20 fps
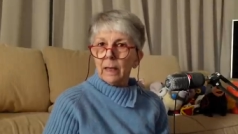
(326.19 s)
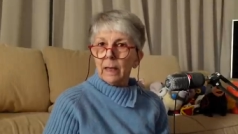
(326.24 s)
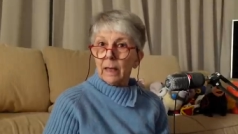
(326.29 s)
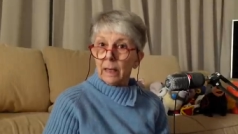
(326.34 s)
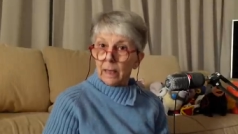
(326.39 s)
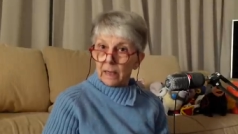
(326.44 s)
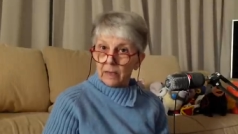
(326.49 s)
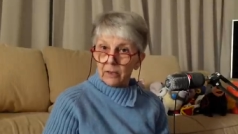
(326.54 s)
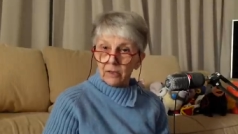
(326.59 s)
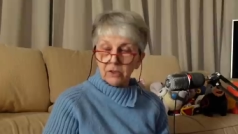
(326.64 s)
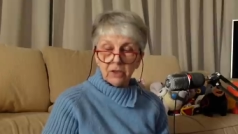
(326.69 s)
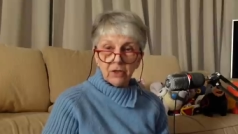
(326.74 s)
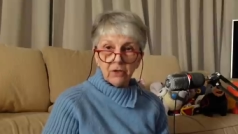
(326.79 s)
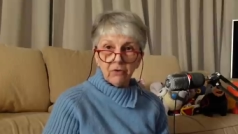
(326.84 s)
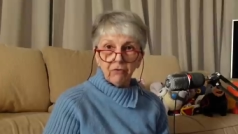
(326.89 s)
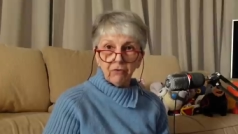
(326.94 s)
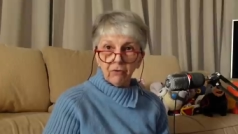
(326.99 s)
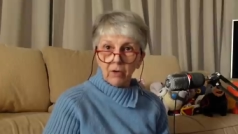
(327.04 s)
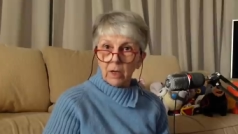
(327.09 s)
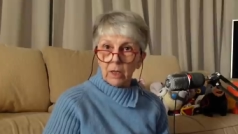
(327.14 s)
and
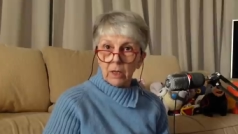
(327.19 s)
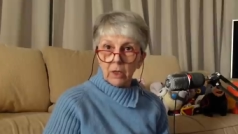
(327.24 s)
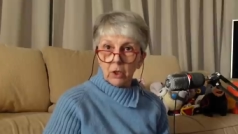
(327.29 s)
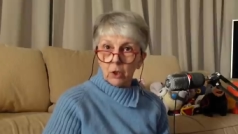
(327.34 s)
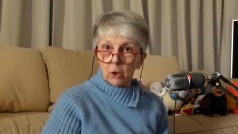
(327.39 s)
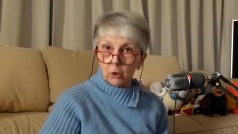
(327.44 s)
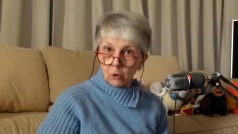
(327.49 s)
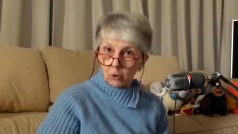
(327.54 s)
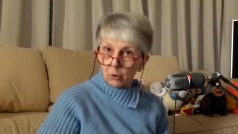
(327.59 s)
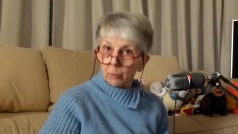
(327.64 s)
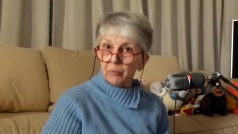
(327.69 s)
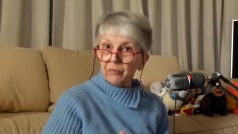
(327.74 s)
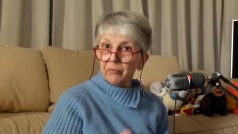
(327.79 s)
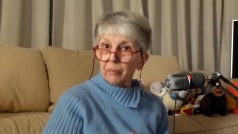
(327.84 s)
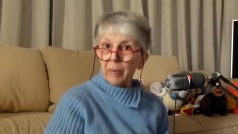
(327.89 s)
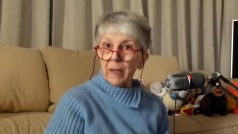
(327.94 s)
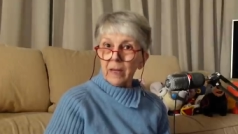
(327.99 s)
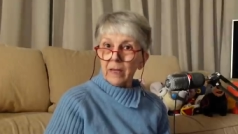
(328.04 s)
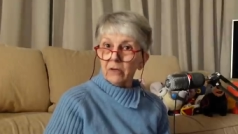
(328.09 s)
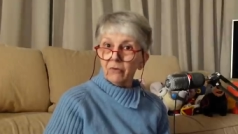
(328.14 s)
is a
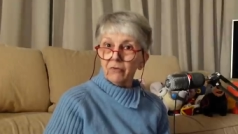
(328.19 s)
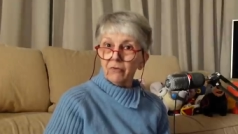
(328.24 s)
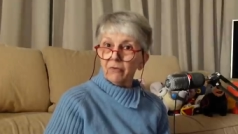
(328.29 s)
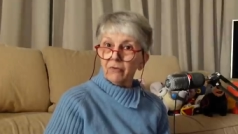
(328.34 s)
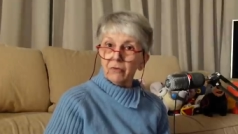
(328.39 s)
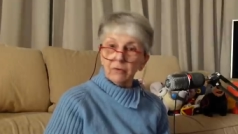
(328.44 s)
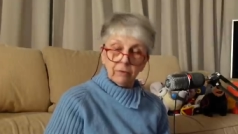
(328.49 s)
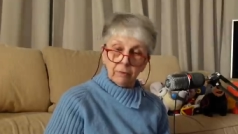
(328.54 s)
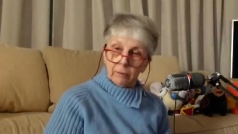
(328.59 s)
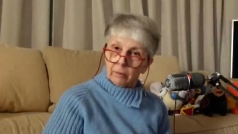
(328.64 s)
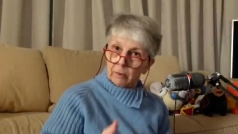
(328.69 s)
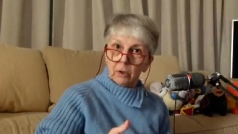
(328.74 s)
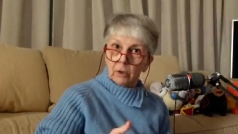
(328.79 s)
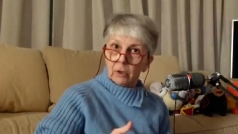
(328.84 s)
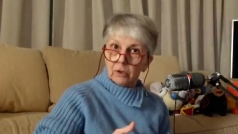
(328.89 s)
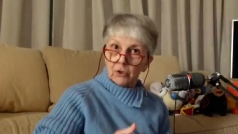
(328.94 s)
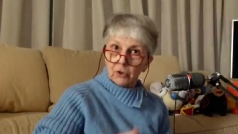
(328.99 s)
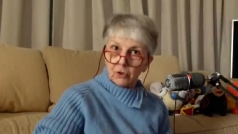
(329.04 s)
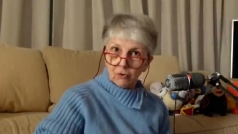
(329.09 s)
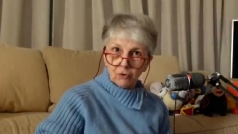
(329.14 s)
troops-based
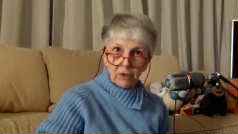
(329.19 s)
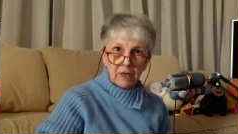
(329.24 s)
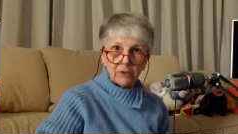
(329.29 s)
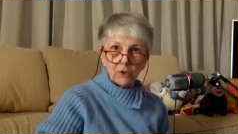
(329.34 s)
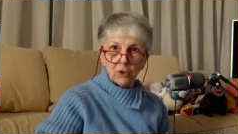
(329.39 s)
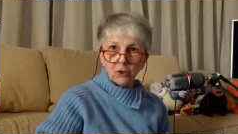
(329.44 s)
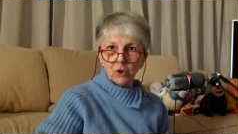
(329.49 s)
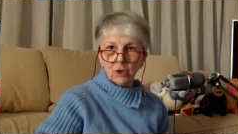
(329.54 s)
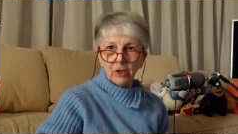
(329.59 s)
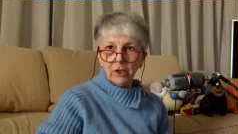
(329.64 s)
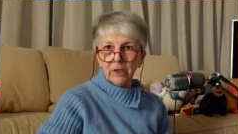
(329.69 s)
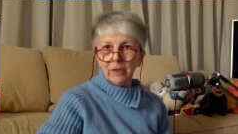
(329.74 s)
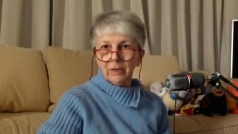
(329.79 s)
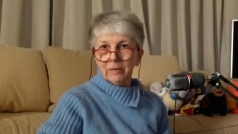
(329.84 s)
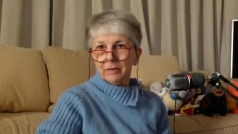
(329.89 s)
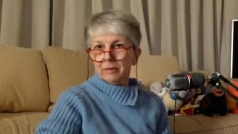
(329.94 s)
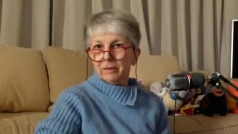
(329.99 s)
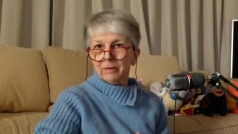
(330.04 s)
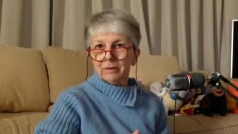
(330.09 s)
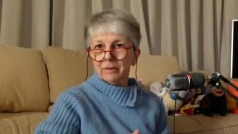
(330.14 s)

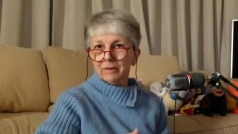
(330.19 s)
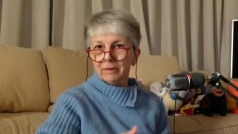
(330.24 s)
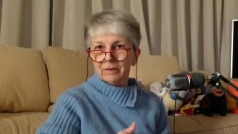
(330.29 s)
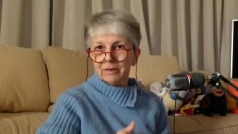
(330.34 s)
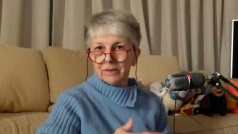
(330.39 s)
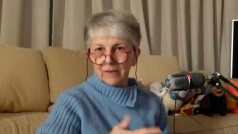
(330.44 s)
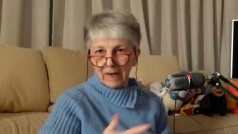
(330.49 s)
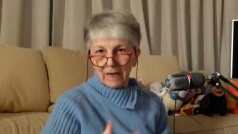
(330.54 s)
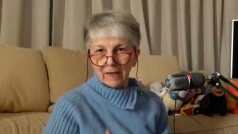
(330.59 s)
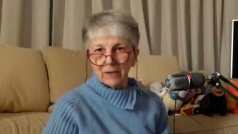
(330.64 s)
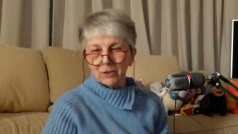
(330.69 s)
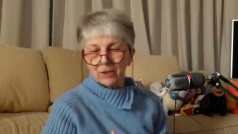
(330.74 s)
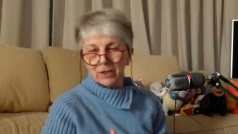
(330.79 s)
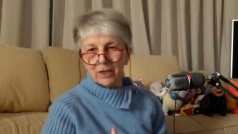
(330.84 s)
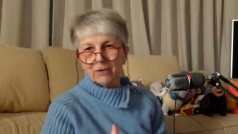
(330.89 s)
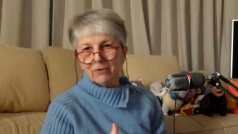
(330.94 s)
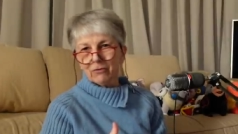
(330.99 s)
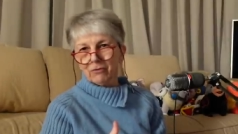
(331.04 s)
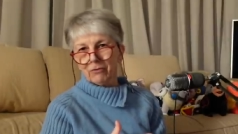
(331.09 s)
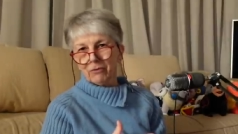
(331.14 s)
strategy
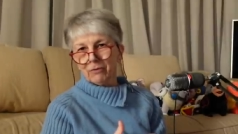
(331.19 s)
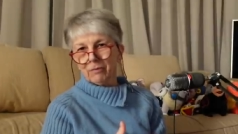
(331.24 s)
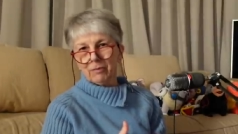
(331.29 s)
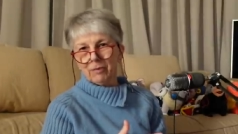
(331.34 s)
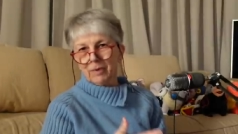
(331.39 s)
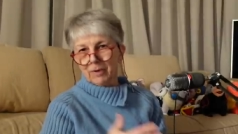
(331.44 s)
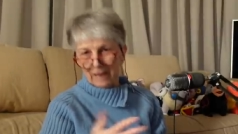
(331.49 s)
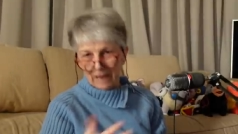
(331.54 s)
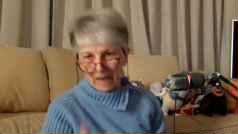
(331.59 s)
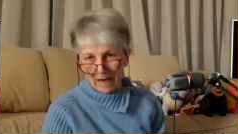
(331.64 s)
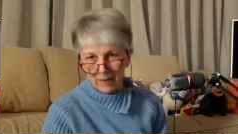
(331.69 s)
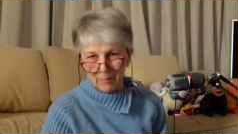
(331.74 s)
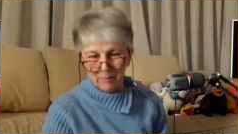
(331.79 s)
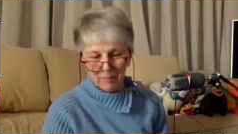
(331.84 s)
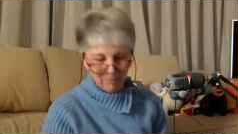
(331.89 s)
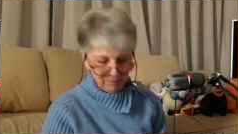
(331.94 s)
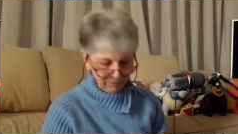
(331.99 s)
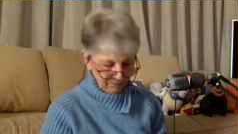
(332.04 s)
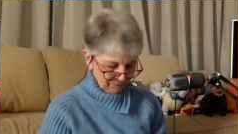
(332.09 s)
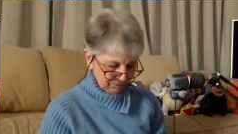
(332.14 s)
tactics game.